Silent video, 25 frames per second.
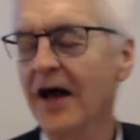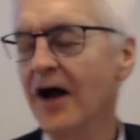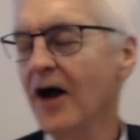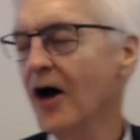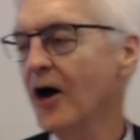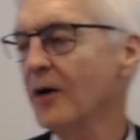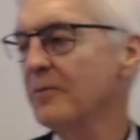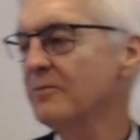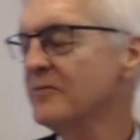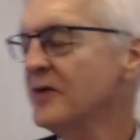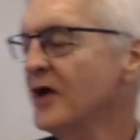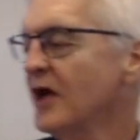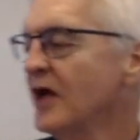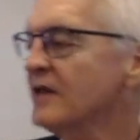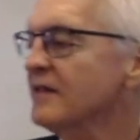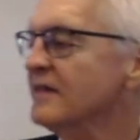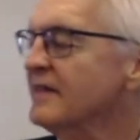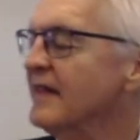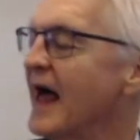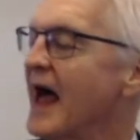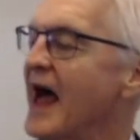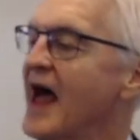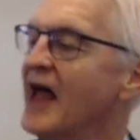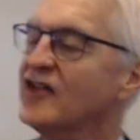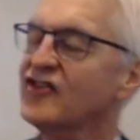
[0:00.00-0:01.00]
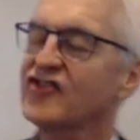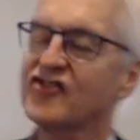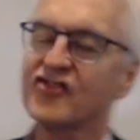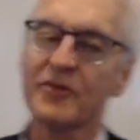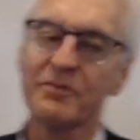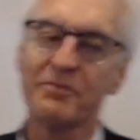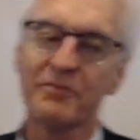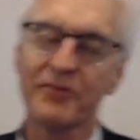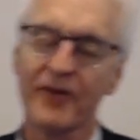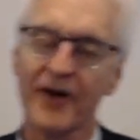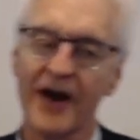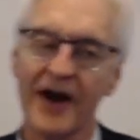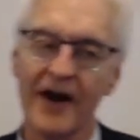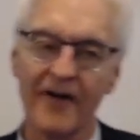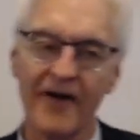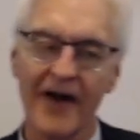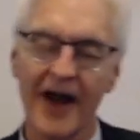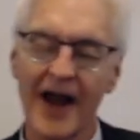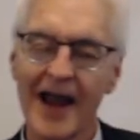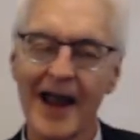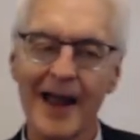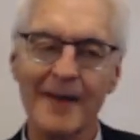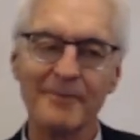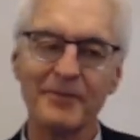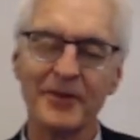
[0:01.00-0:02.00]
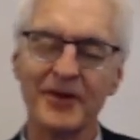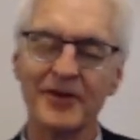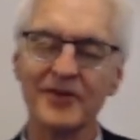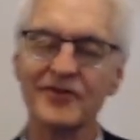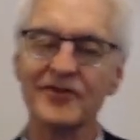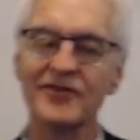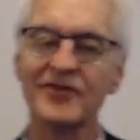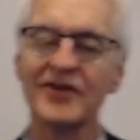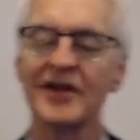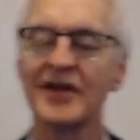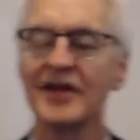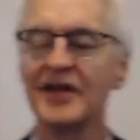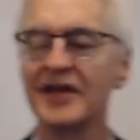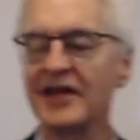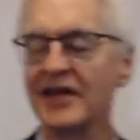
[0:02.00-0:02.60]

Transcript: Um, lots of prayer happened